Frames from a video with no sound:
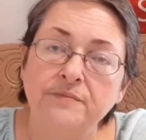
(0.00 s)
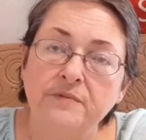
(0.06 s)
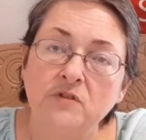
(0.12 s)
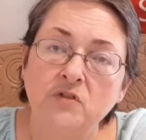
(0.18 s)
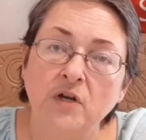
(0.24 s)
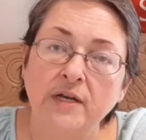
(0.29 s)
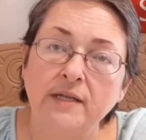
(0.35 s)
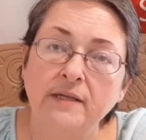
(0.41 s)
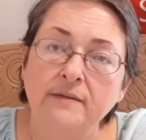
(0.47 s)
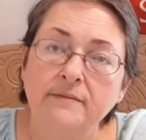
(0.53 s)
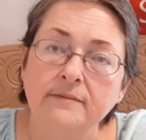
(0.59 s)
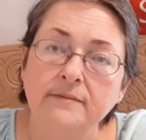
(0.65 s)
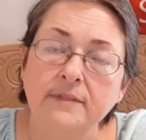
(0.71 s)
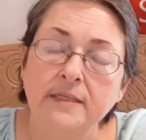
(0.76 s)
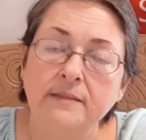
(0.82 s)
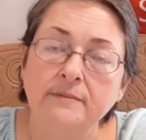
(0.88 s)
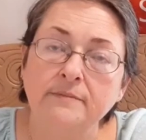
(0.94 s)
try to
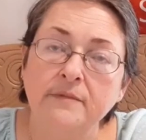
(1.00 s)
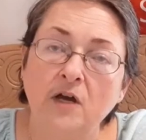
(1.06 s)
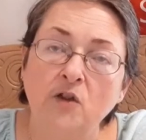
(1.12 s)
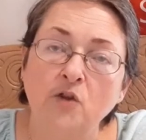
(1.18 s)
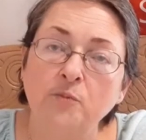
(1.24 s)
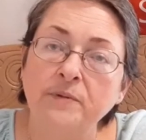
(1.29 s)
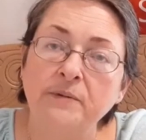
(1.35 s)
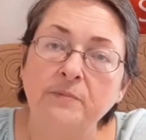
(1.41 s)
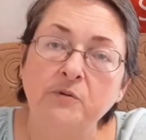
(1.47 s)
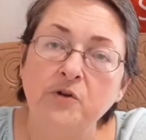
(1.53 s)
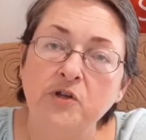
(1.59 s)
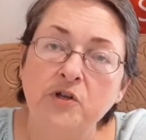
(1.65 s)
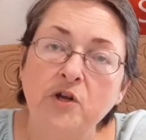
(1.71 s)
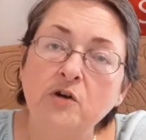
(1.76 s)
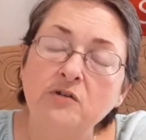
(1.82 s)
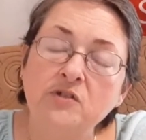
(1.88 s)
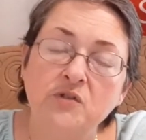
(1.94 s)
get other people you
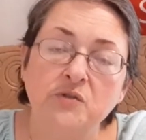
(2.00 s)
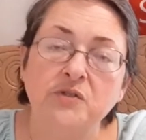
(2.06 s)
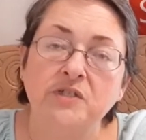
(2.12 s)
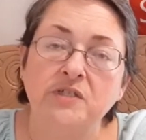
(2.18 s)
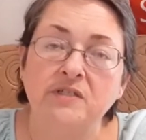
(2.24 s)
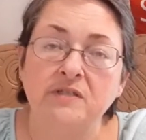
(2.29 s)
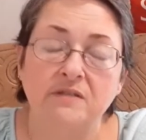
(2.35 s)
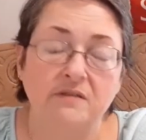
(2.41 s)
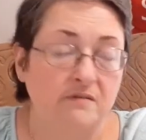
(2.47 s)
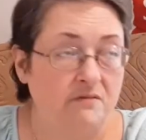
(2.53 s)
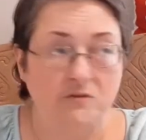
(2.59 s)
know to just